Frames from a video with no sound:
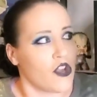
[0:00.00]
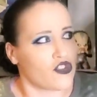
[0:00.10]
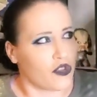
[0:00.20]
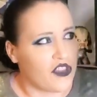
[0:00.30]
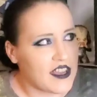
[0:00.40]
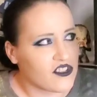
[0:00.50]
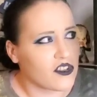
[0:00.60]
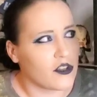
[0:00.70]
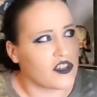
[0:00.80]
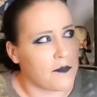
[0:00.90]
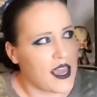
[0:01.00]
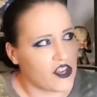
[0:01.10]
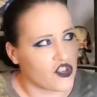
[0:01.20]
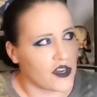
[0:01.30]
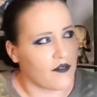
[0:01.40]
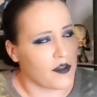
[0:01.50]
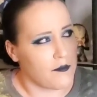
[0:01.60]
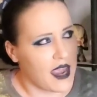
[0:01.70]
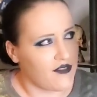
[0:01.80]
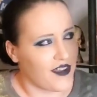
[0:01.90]
So this depiction of the
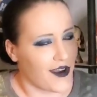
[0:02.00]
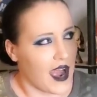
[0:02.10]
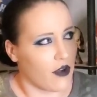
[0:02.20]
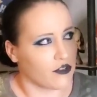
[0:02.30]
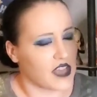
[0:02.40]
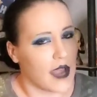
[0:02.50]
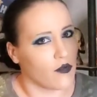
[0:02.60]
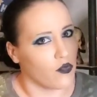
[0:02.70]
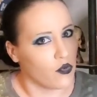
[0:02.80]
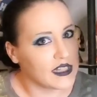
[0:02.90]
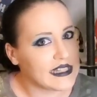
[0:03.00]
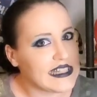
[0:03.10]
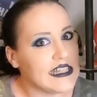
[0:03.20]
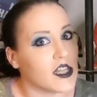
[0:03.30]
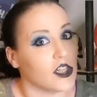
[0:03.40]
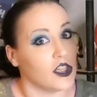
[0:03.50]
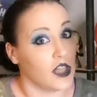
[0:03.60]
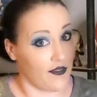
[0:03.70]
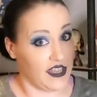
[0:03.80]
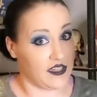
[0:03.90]
Mayfair house, I really
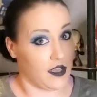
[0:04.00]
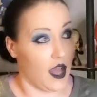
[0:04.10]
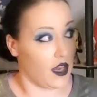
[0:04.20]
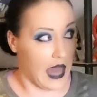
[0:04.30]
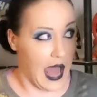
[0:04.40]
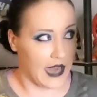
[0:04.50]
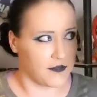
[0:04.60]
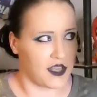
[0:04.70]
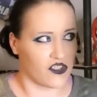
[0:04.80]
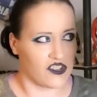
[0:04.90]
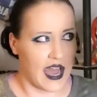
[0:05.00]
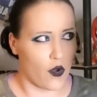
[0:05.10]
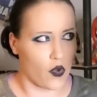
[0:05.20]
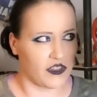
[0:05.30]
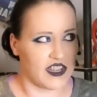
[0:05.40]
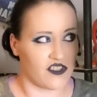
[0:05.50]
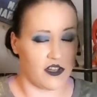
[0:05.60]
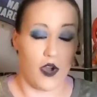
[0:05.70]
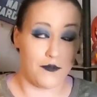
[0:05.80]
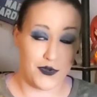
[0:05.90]
love it a lot, because not only is
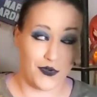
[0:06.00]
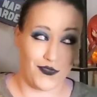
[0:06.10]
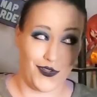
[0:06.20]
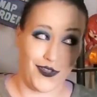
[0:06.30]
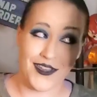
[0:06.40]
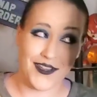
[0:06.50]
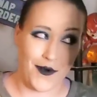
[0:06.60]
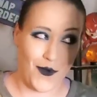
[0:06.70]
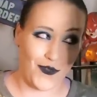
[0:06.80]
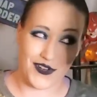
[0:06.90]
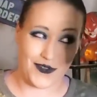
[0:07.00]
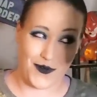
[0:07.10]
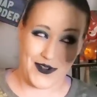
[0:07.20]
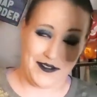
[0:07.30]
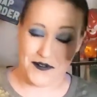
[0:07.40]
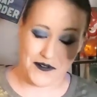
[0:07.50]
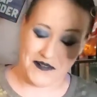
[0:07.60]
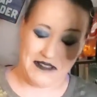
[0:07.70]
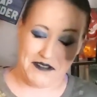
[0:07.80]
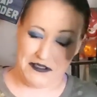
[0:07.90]
it a beautiful old Victorian home,
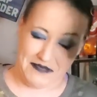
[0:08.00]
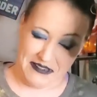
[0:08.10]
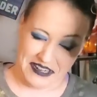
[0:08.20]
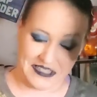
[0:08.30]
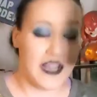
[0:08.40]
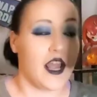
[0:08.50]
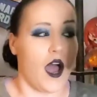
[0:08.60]
and I'm all about it,